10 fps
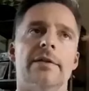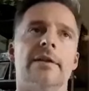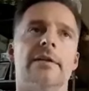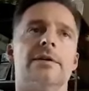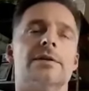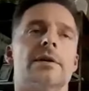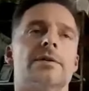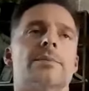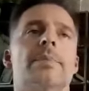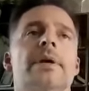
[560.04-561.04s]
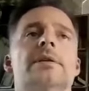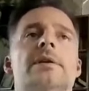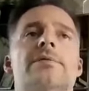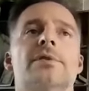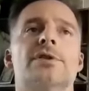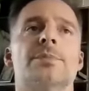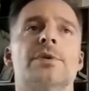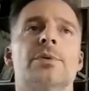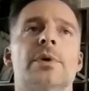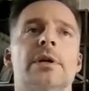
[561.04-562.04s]
I think there's a big difference
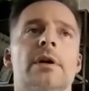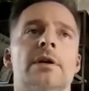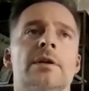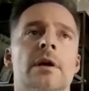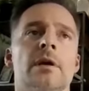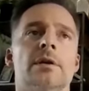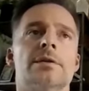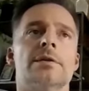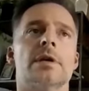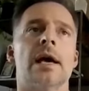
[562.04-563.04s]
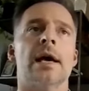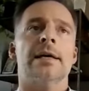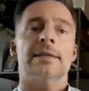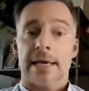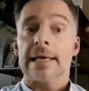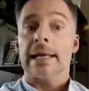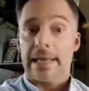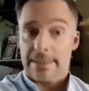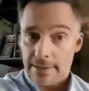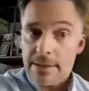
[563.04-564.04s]
between adults and
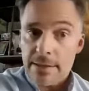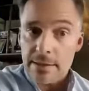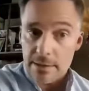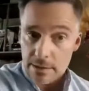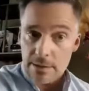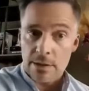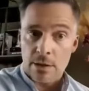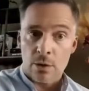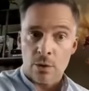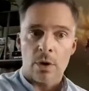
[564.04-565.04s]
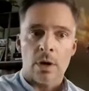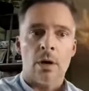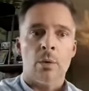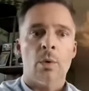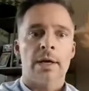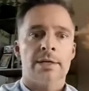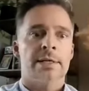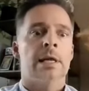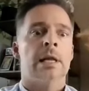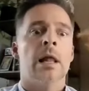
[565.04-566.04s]
adolescents. So what I
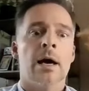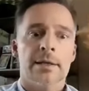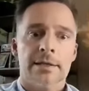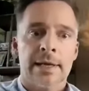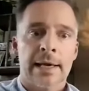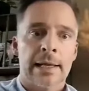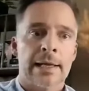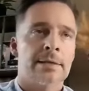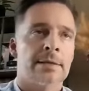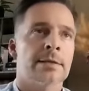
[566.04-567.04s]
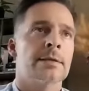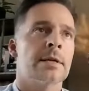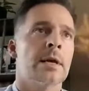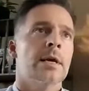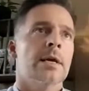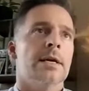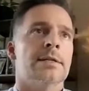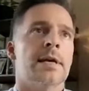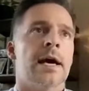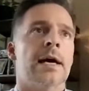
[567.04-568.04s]
see a lot in adolescents
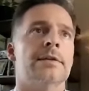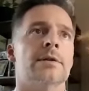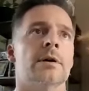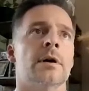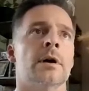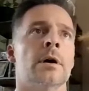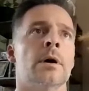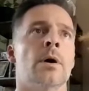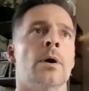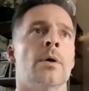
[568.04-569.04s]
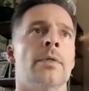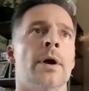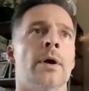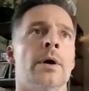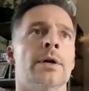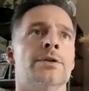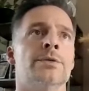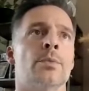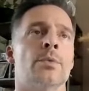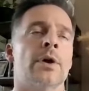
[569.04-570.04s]
is that
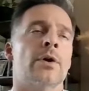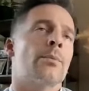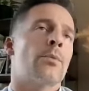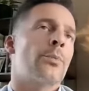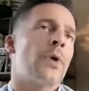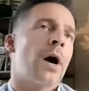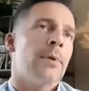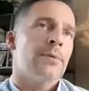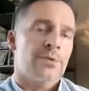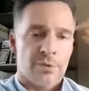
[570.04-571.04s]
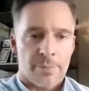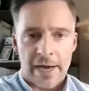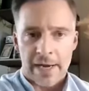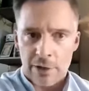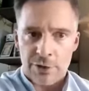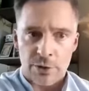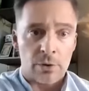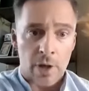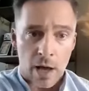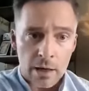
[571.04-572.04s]
there are more problems with the biological
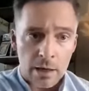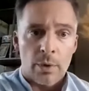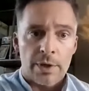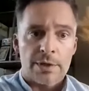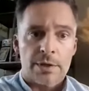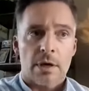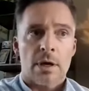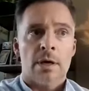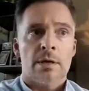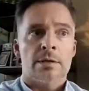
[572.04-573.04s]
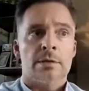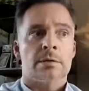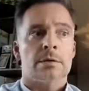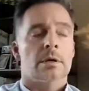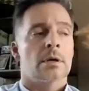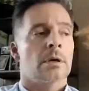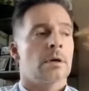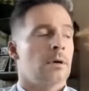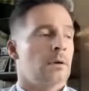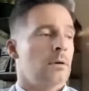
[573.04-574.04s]
clock, which is
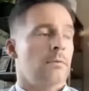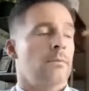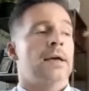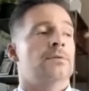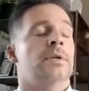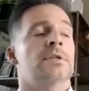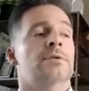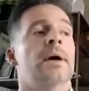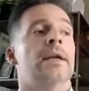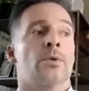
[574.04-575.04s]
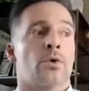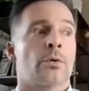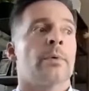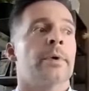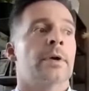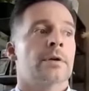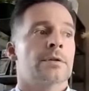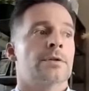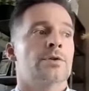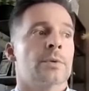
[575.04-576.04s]
actually, it's quite normal,
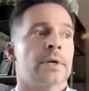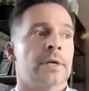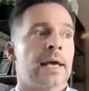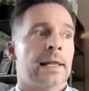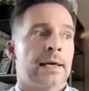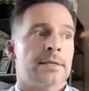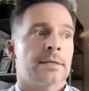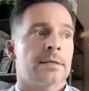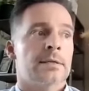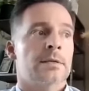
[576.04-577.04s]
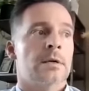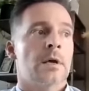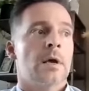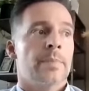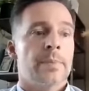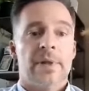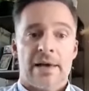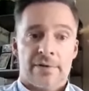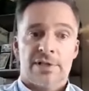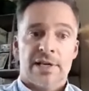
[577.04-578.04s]
because usually in adolescence people
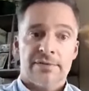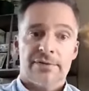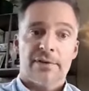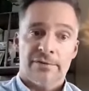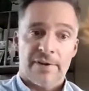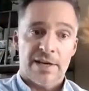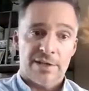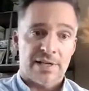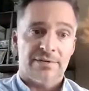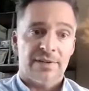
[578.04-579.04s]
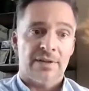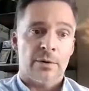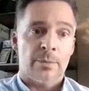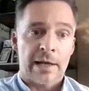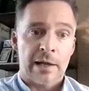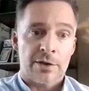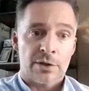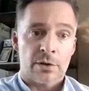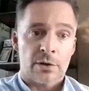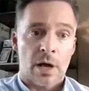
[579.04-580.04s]
have a phase shift in their
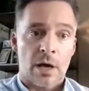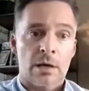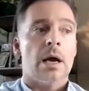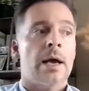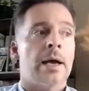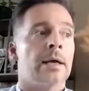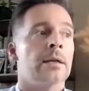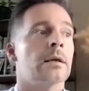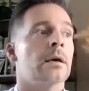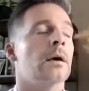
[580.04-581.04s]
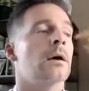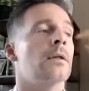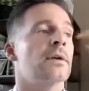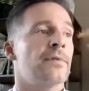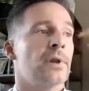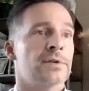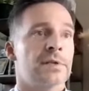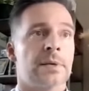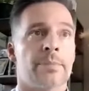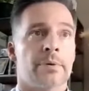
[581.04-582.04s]
biological clock, and they fall
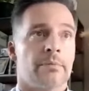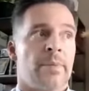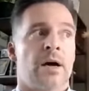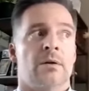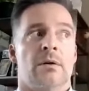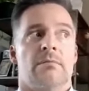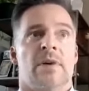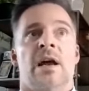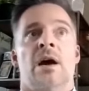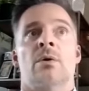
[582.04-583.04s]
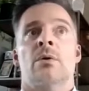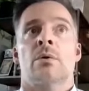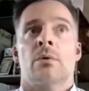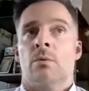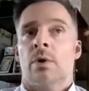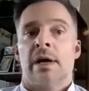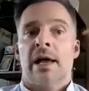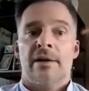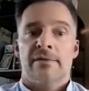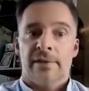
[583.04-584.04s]
asleep about an hour,
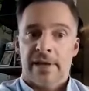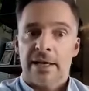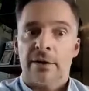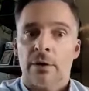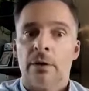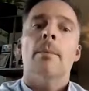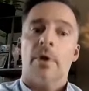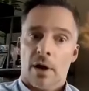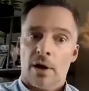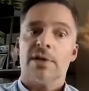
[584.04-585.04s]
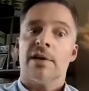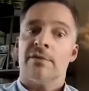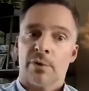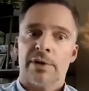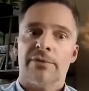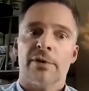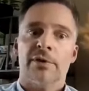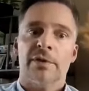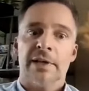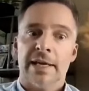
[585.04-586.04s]
1.5 later, but also have more
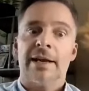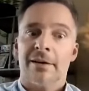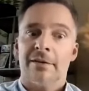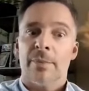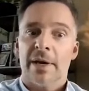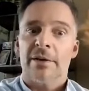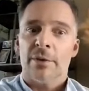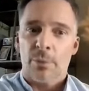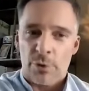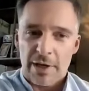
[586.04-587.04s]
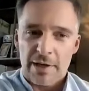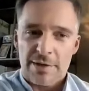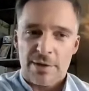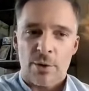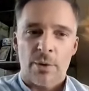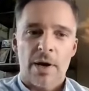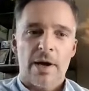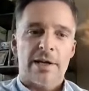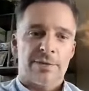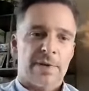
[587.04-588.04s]
difficulty getting out of the bed in the morning. So
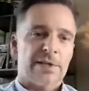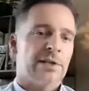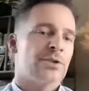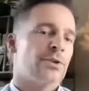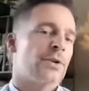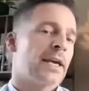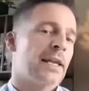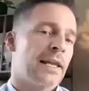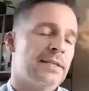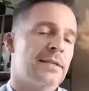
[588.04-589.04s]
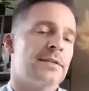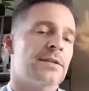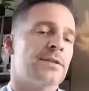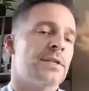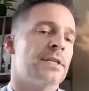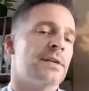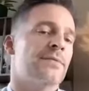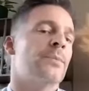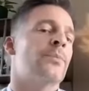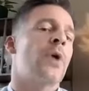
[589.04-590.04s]
especially during adolescence, you see
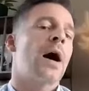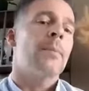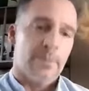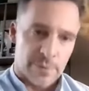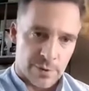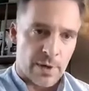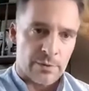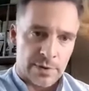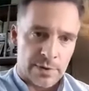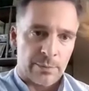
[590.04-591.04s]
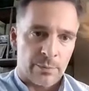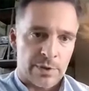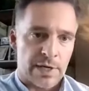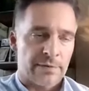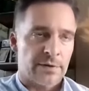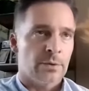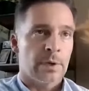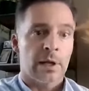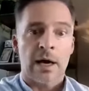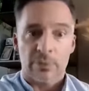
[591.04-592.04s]
different problems around sleep, which have to do
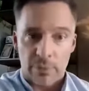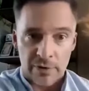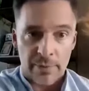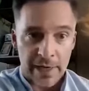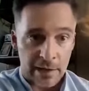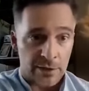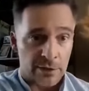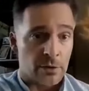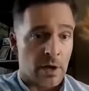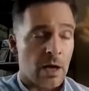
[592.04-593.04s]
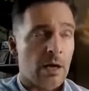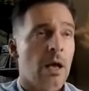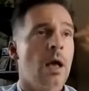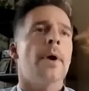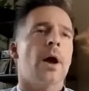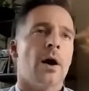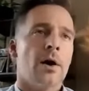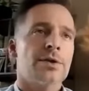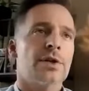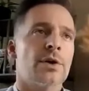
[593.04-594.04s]
a lot with the biological clock, but
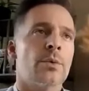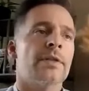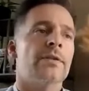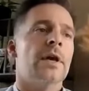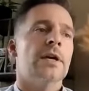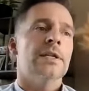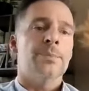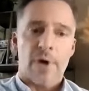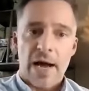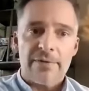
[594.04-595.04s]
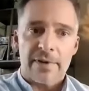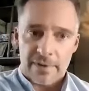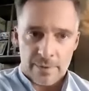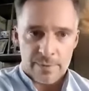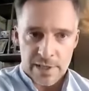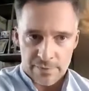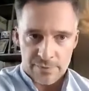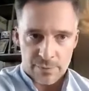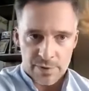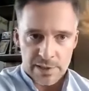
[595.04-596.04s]
also with depriving
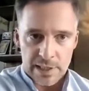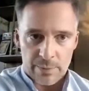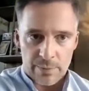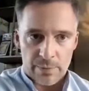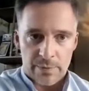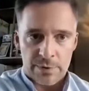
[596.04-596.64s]
themselves from sleep.